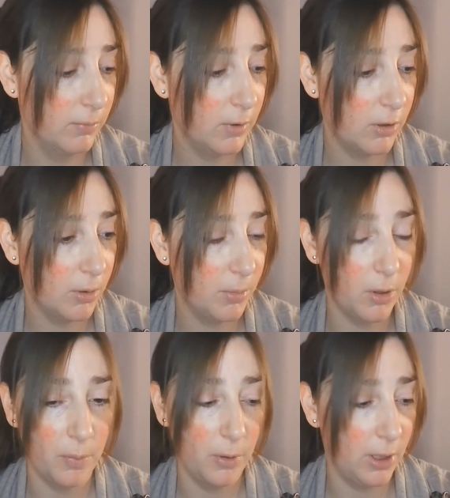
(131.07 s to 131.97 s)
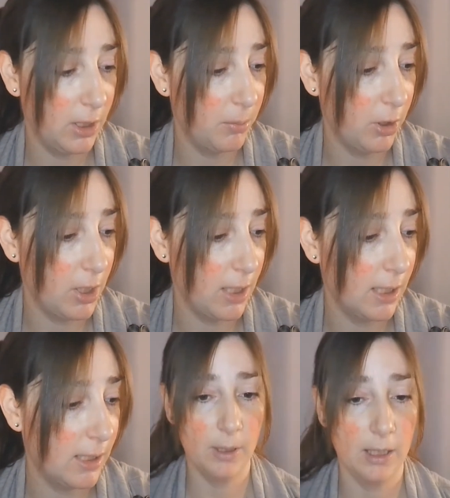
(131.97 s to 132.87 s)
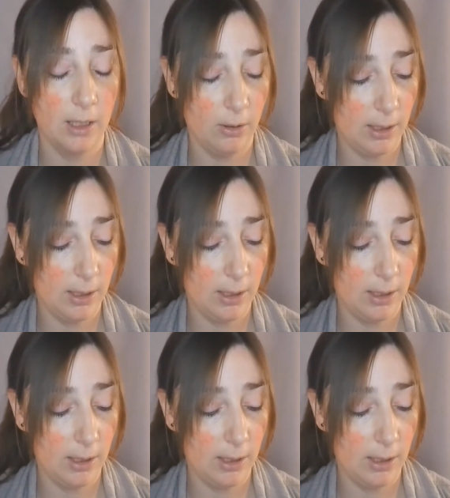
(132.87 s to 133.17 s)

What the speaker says: Those are both pretty good products. I'm going to go